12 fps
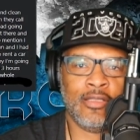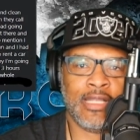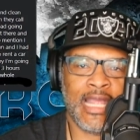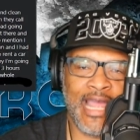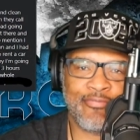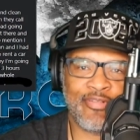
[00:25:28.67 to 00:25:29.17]

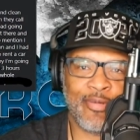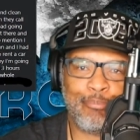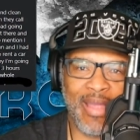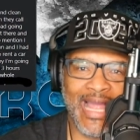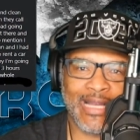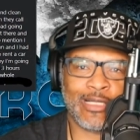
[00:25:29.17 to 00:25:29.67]
Have a
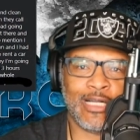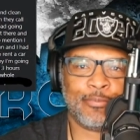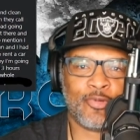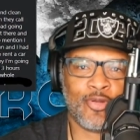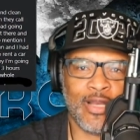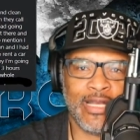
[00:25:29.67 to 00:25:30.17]

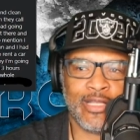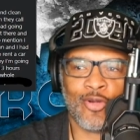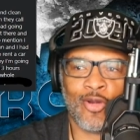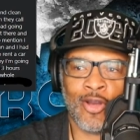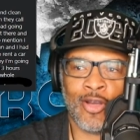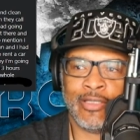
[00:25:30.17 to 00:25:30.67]
backup credit
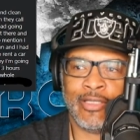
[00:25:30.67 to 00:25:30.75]
card.